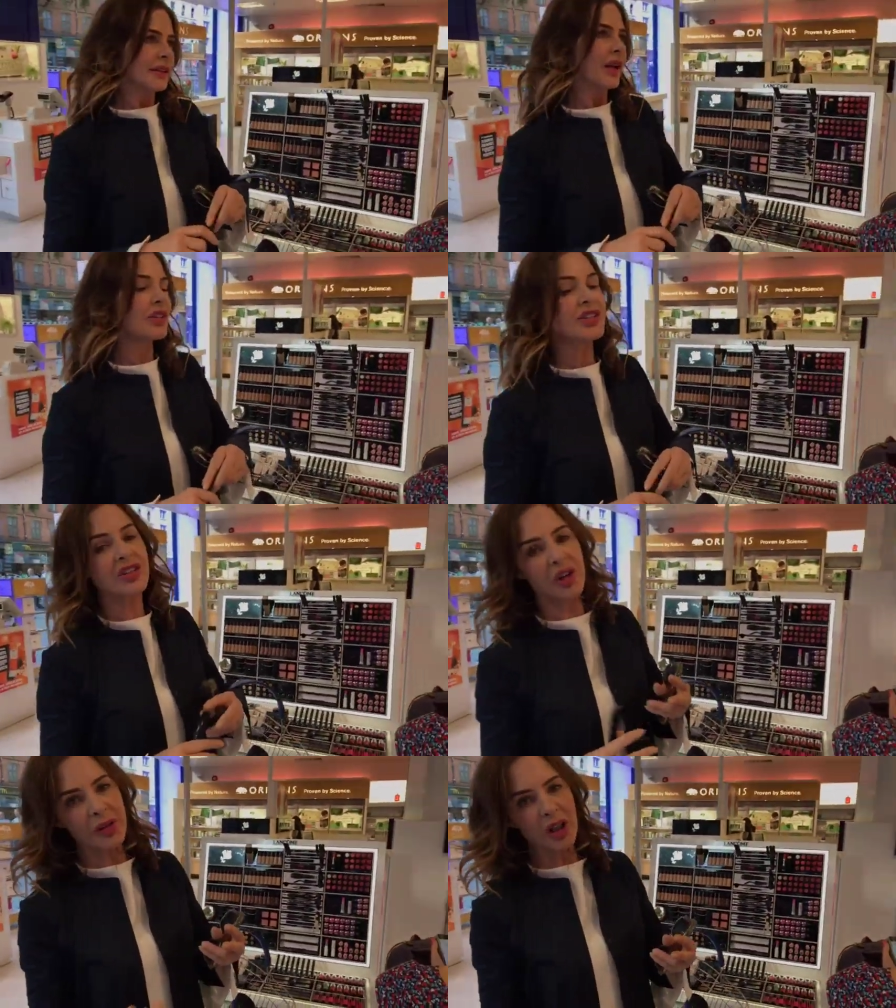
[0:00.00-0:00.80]
there are
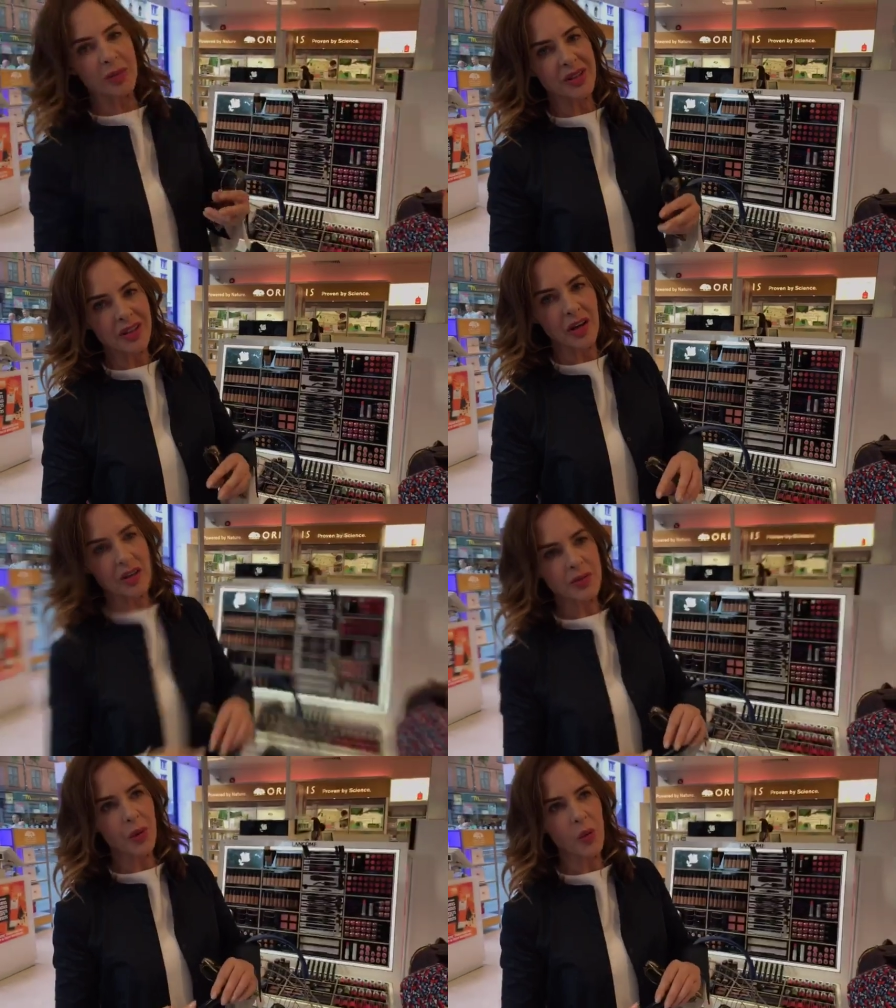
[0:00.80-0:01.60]
so many good
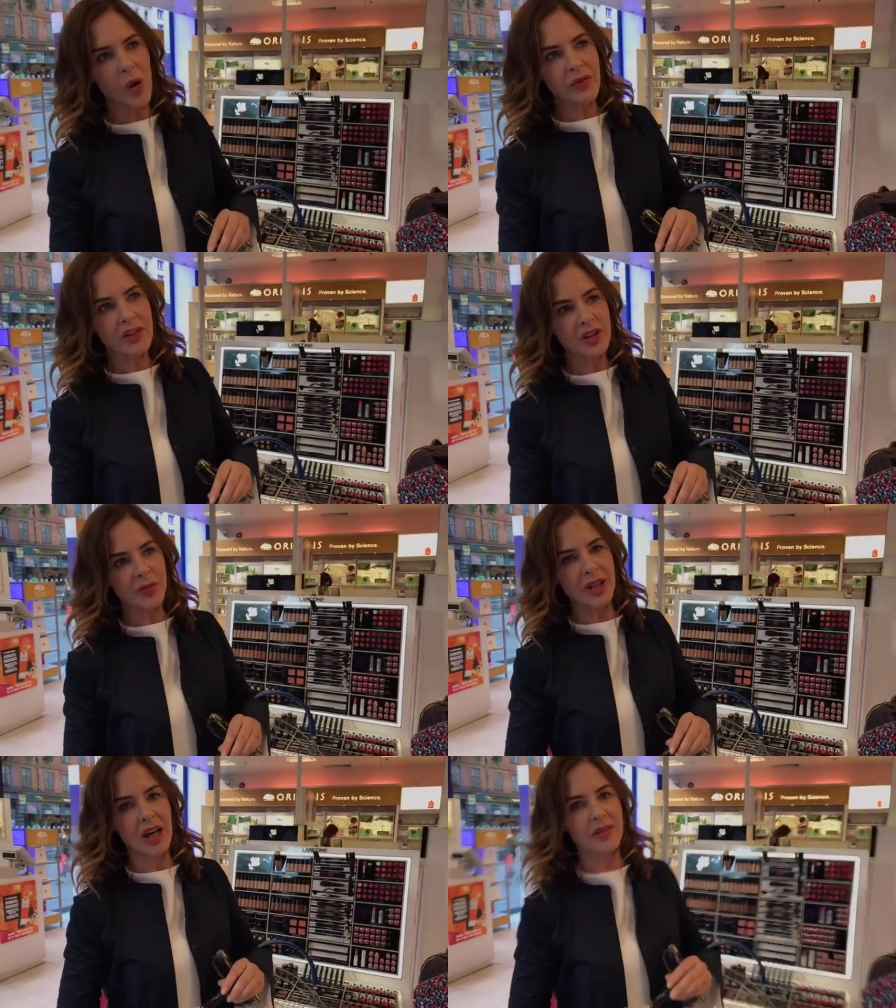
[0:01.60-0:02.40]
mascaras, but one that's
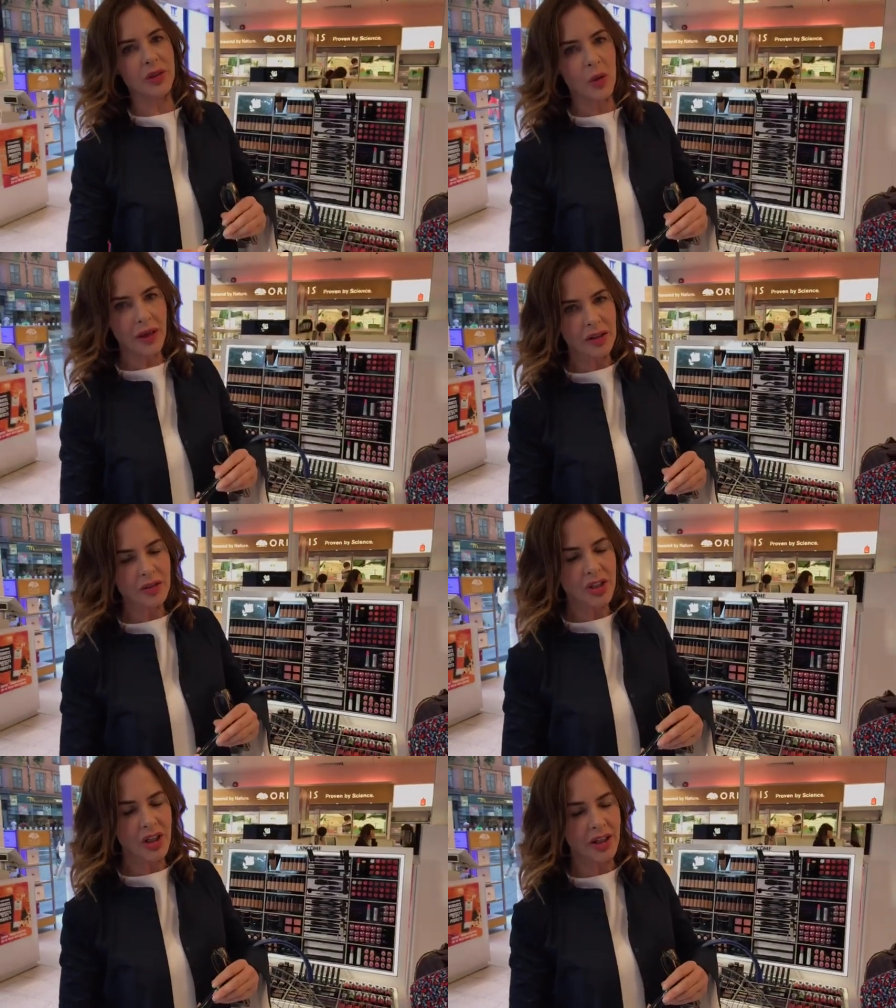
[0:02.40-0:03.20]
been out for quite a
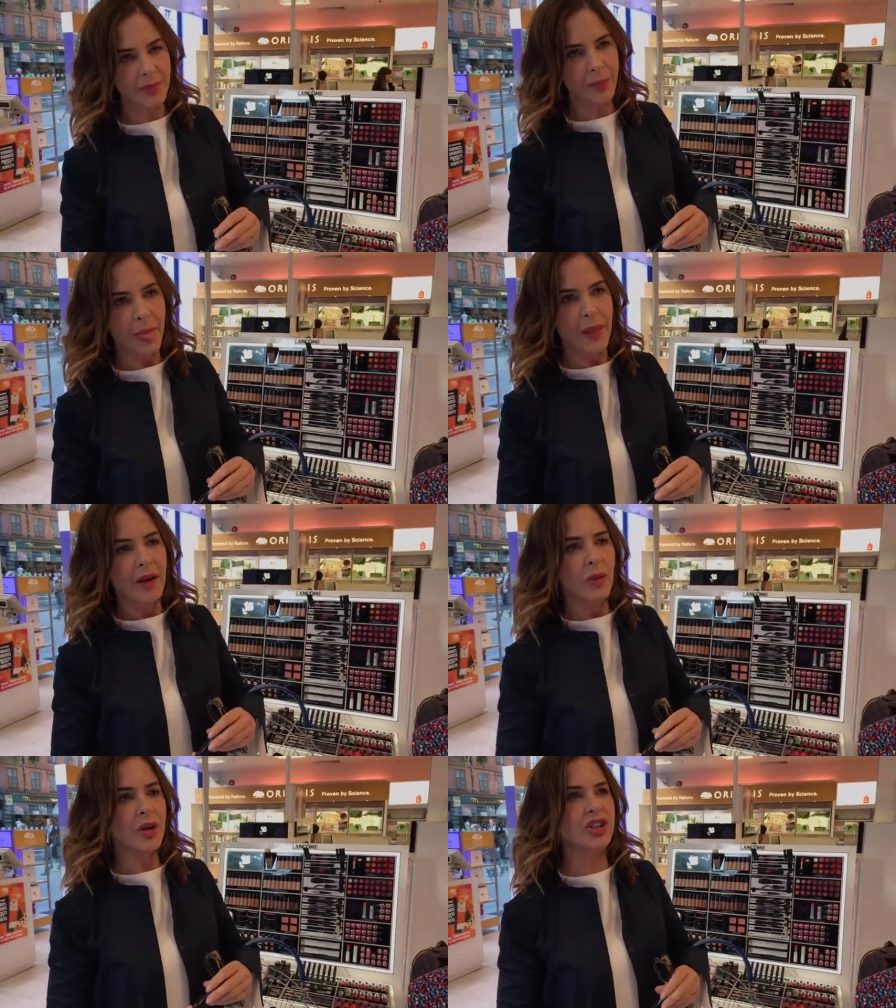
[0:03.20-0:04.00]
long time,
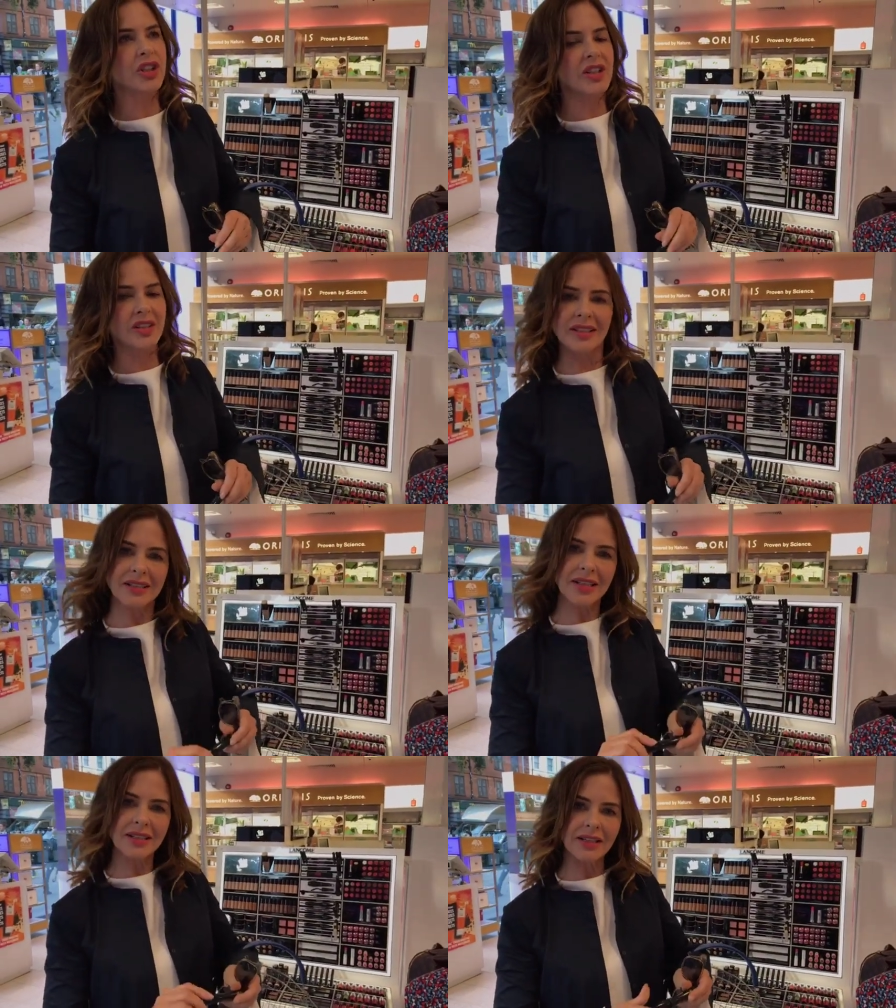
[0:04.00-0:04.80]
which is
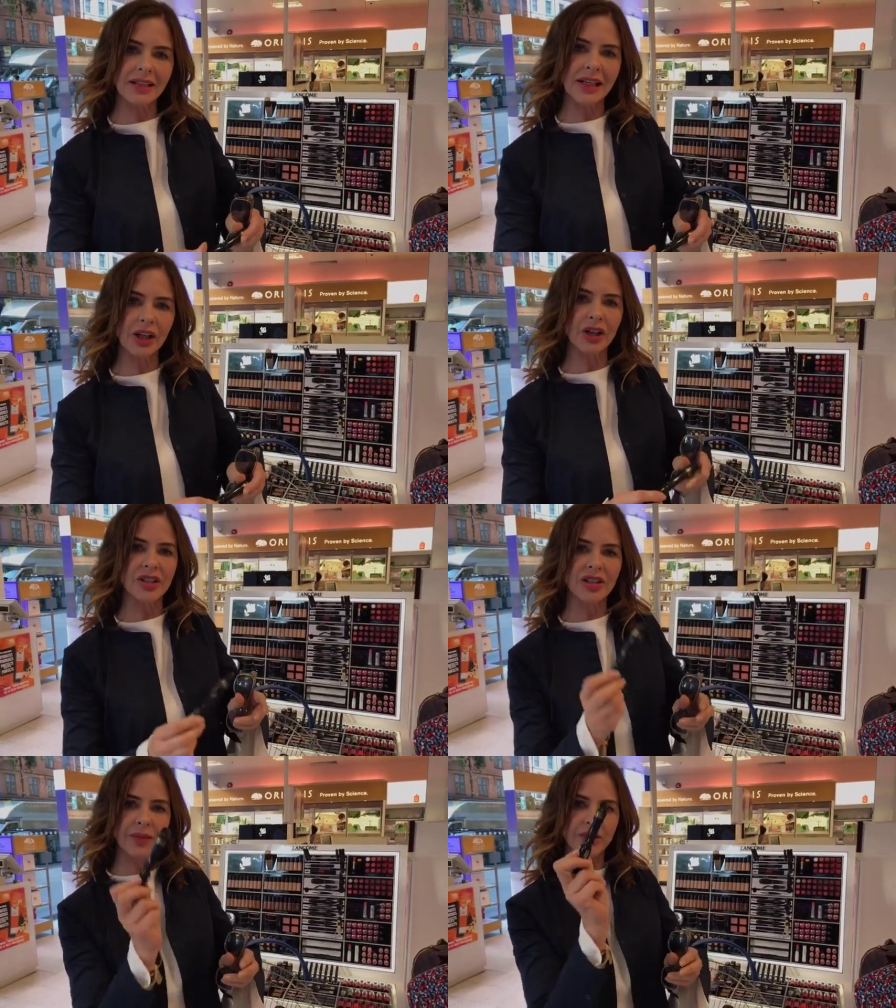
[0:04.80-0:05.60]
consistently good,
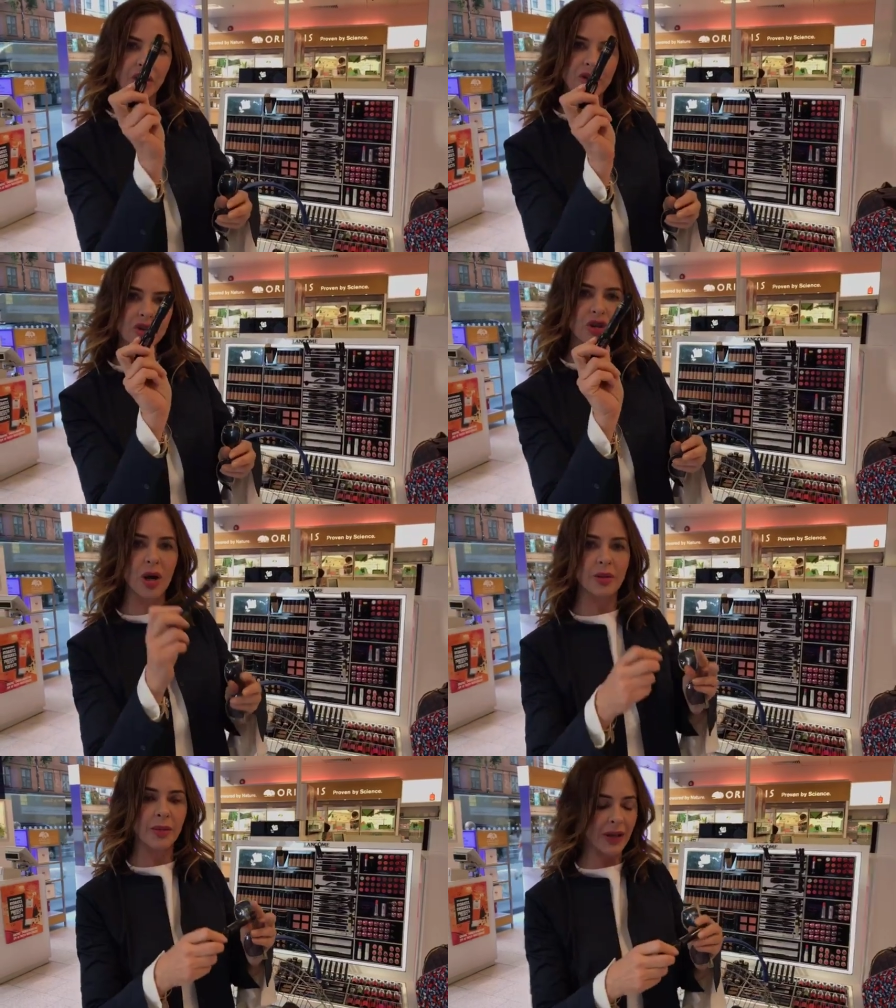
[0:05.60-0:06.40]
is Hypnose
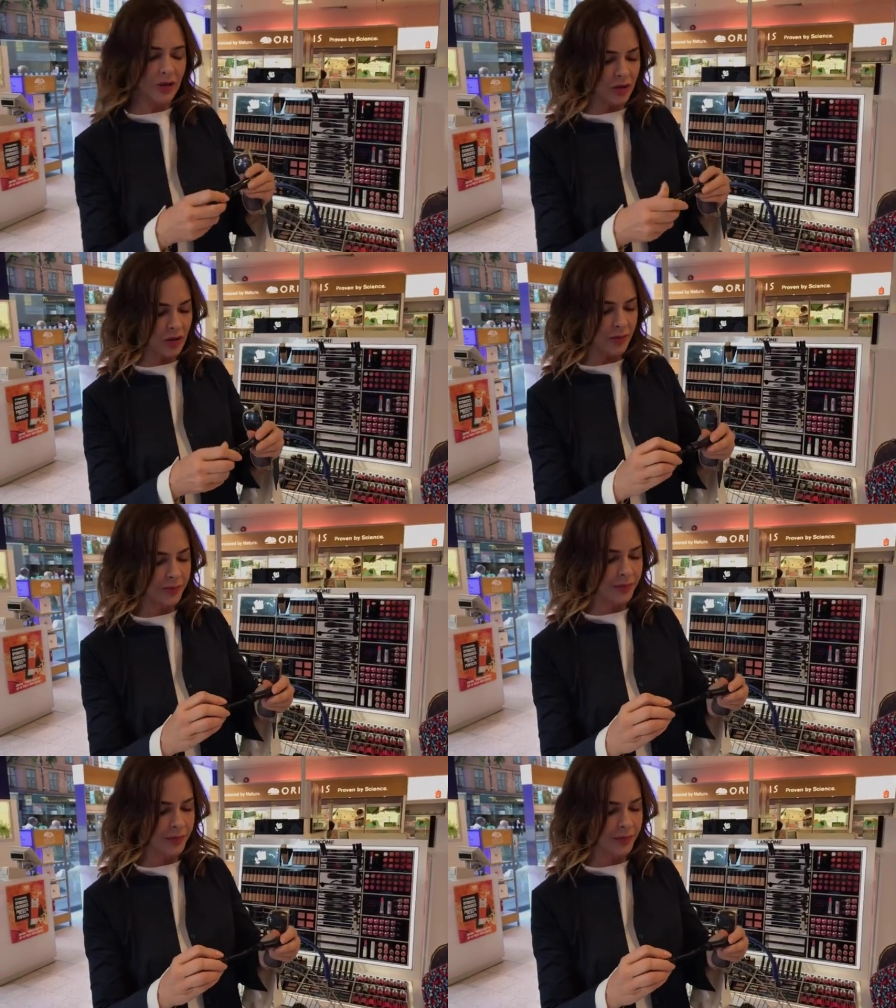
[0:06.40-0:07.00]
Drama by Lancôme